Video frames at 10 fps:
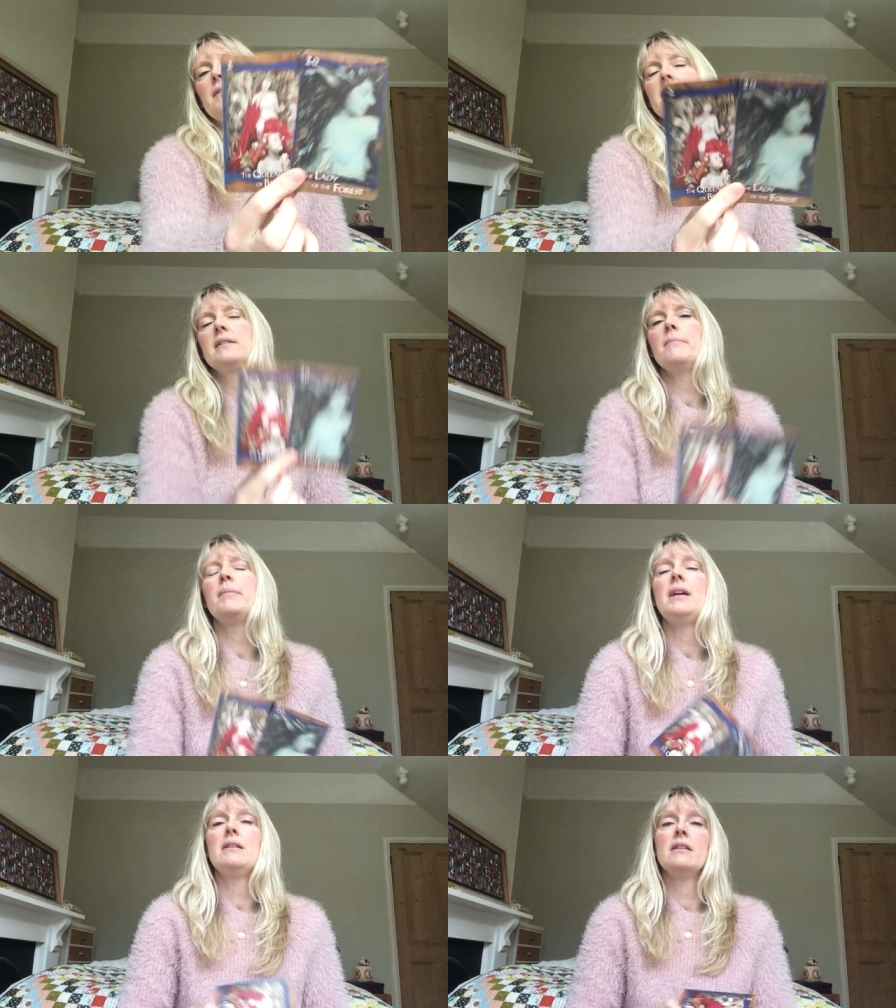this can
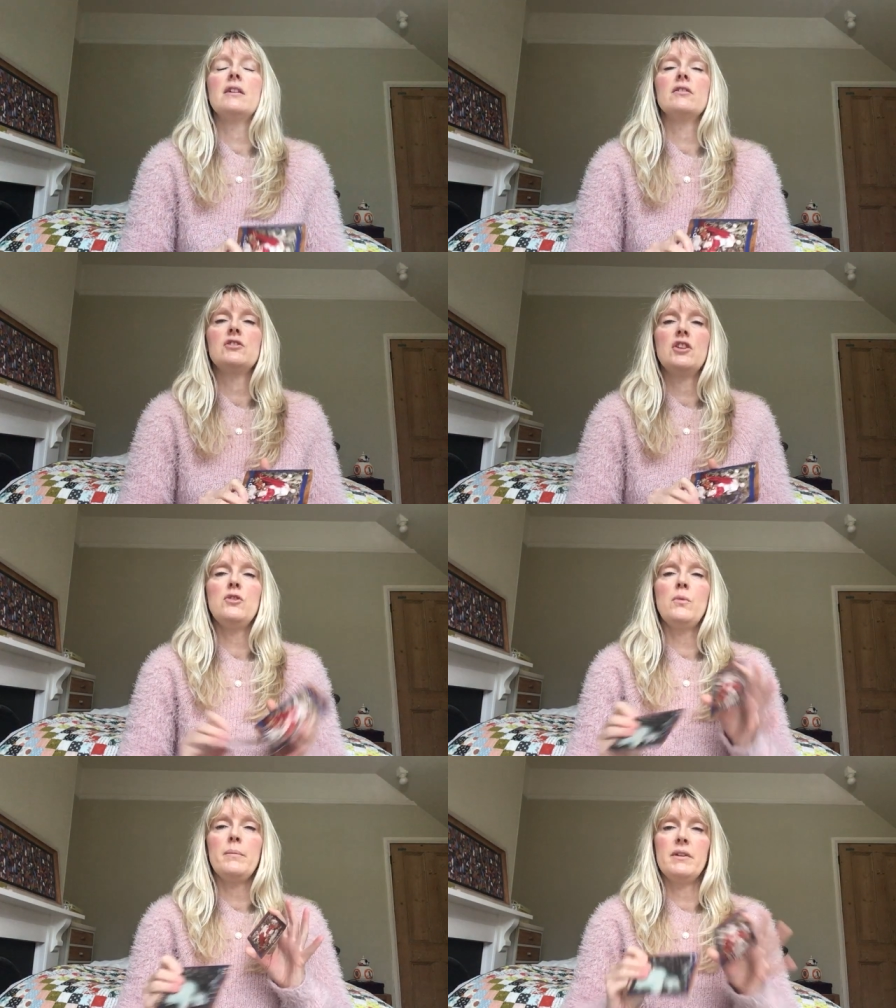be that there are
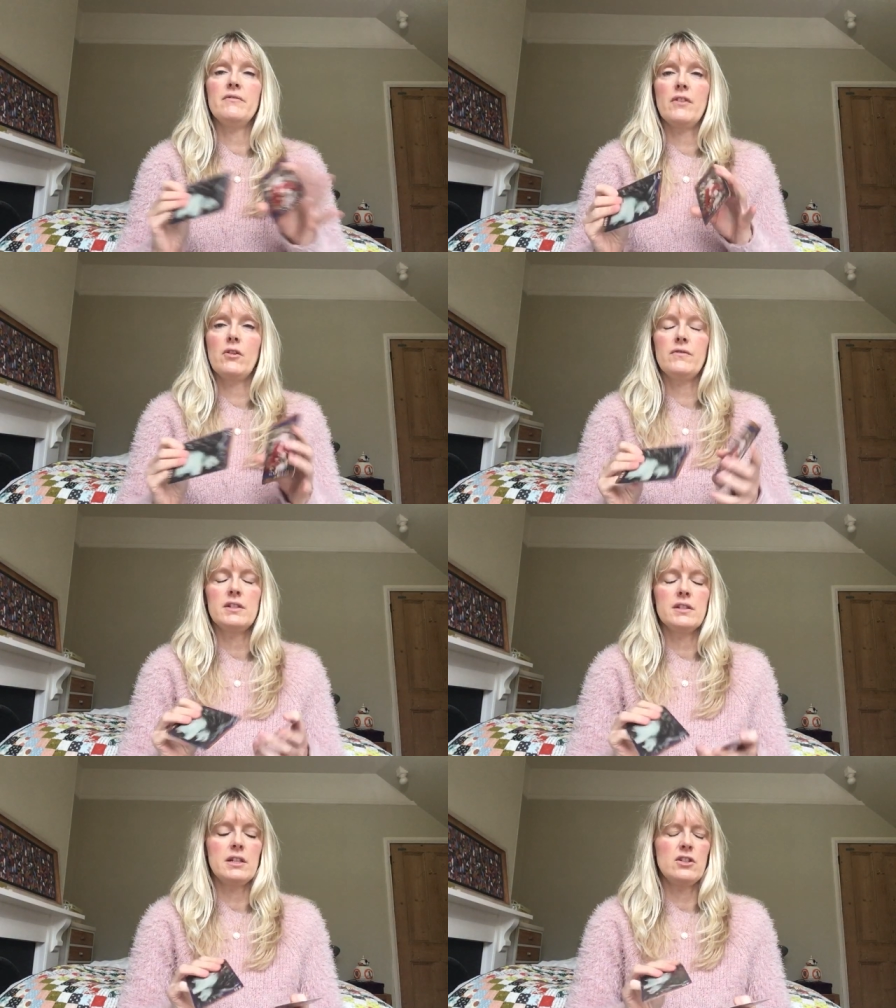two women involved in
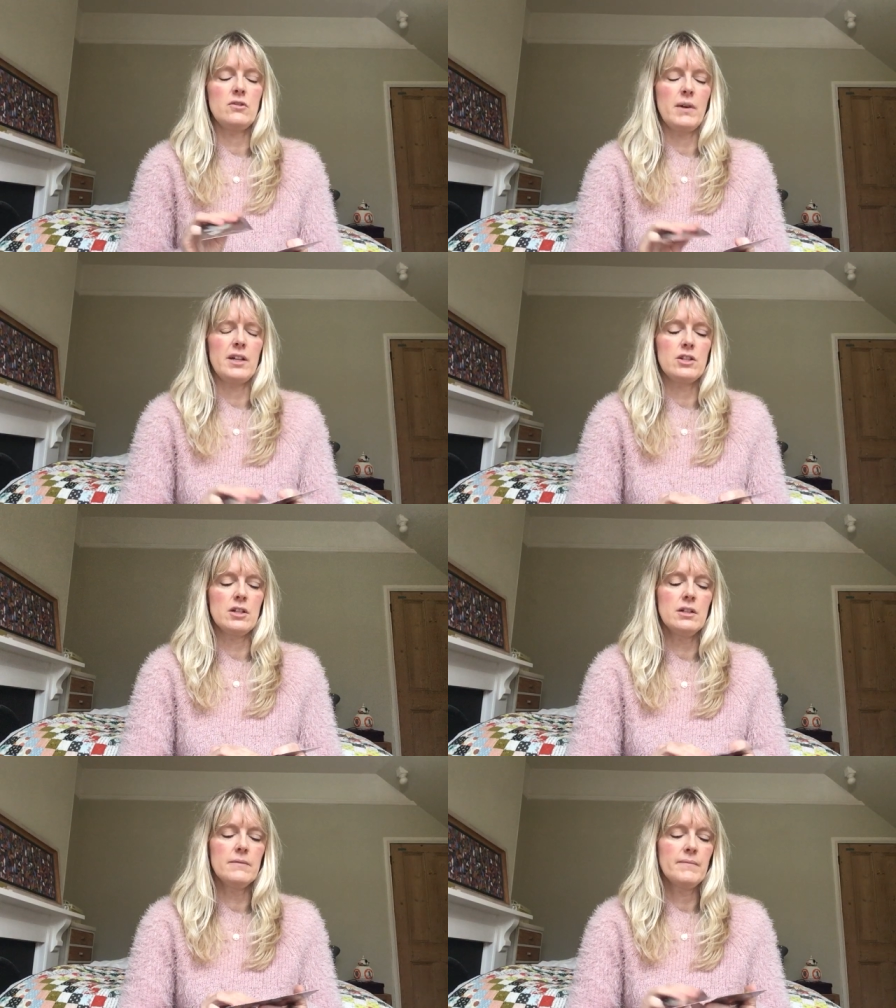a
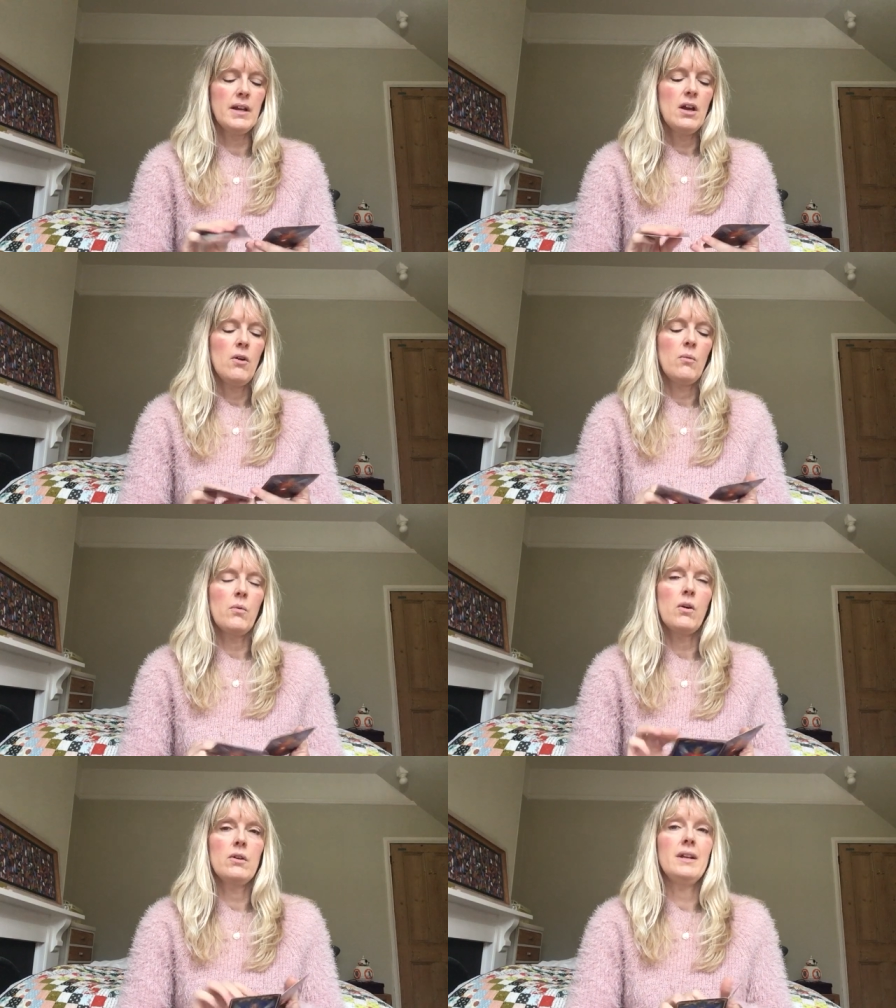situation.
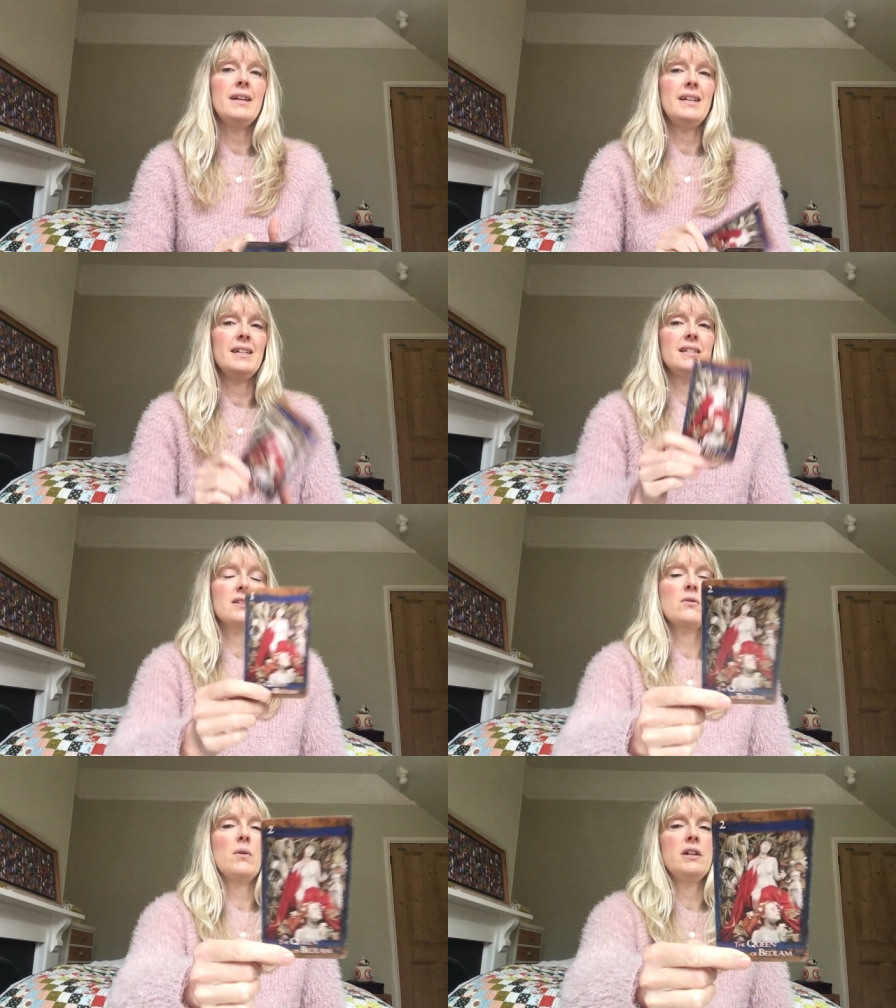One is
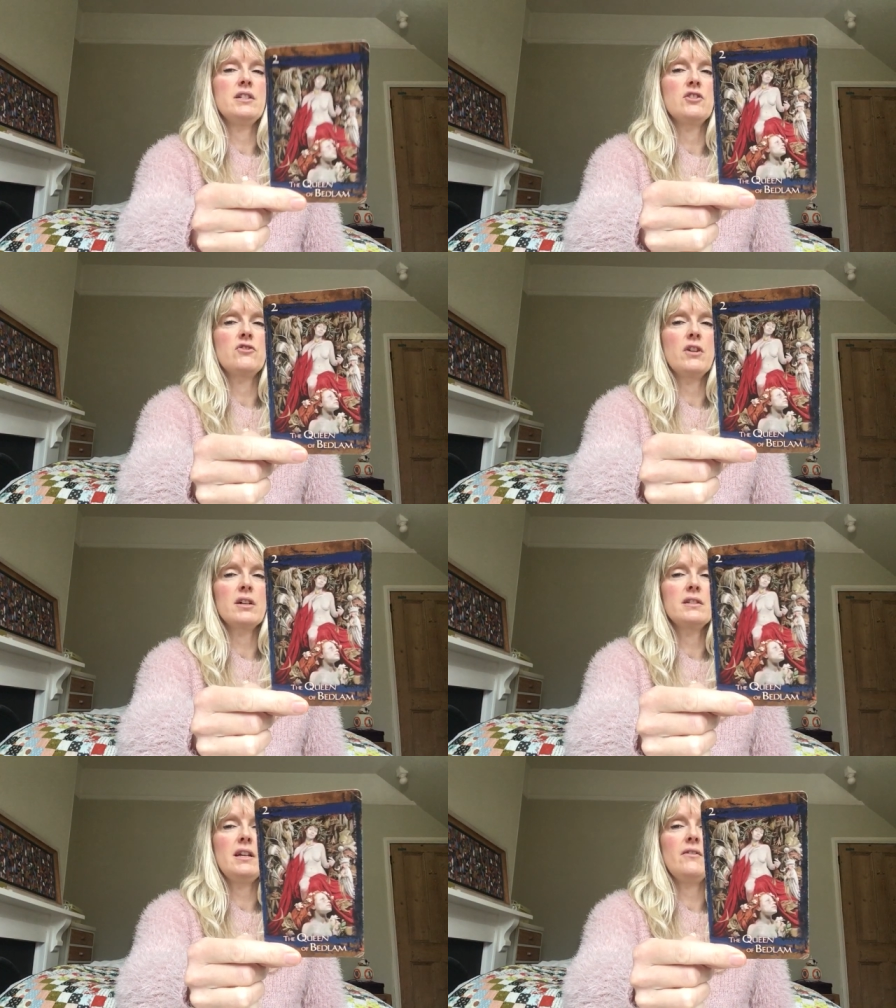quite
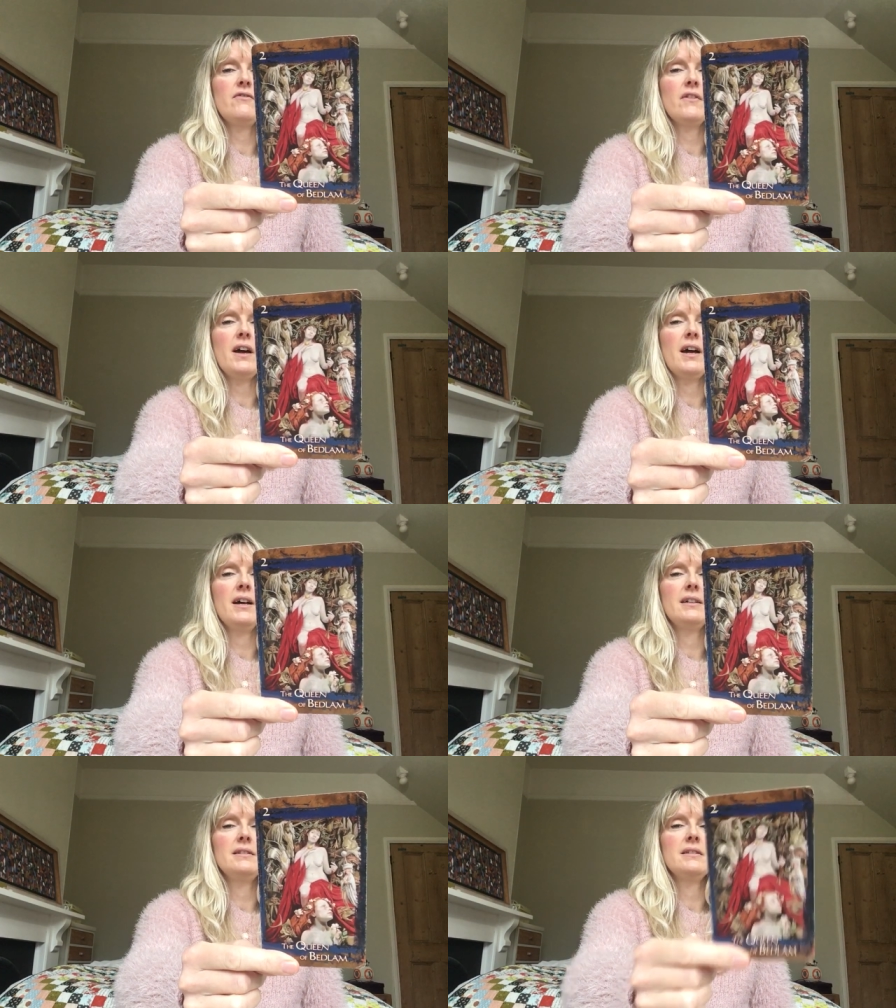destructive
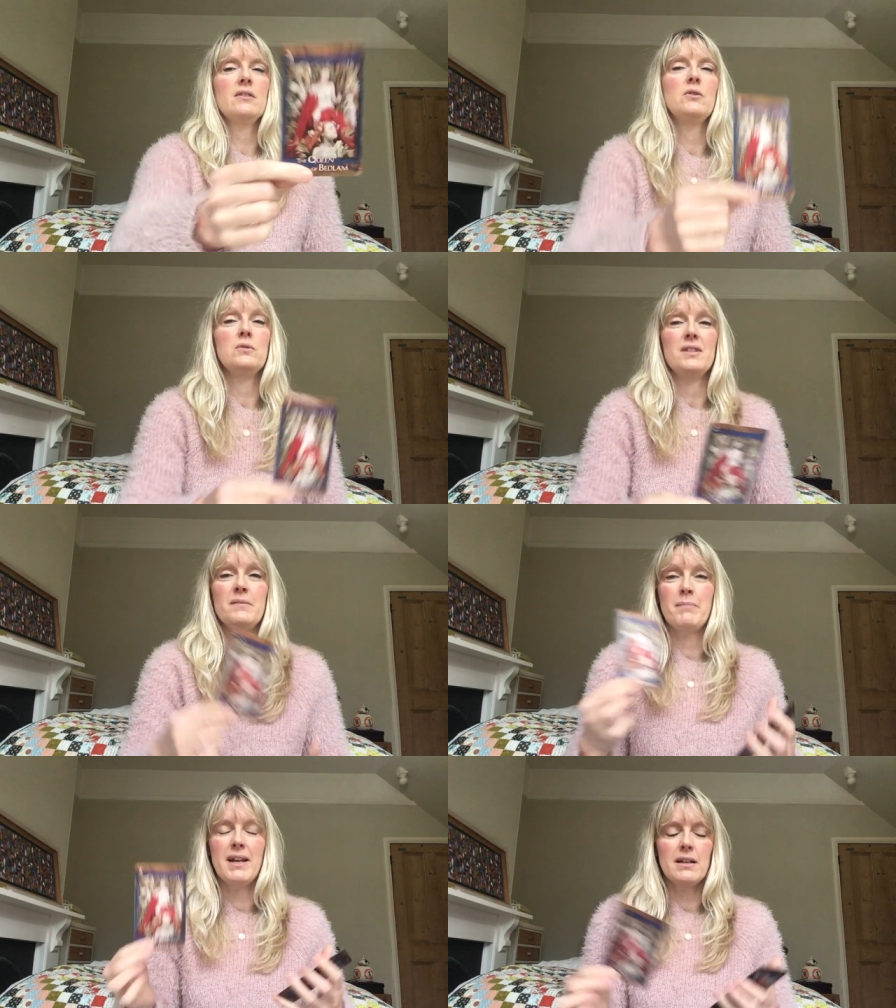and causes
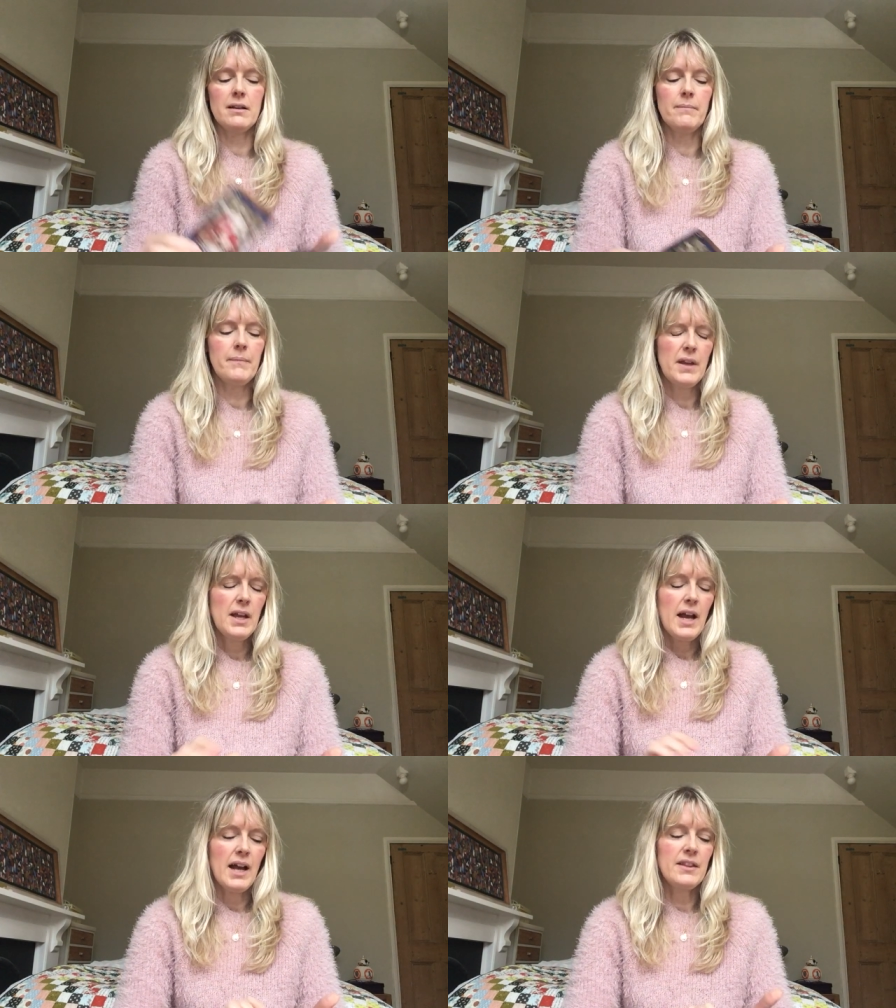bedlam,
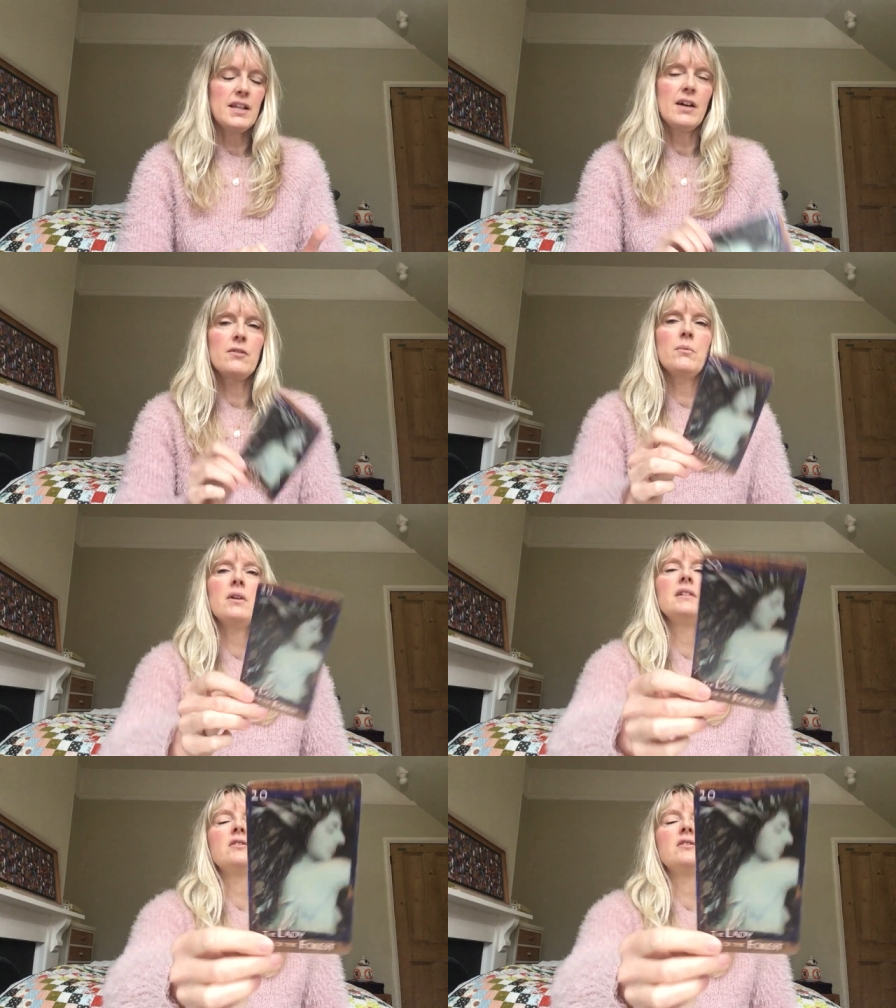and the other one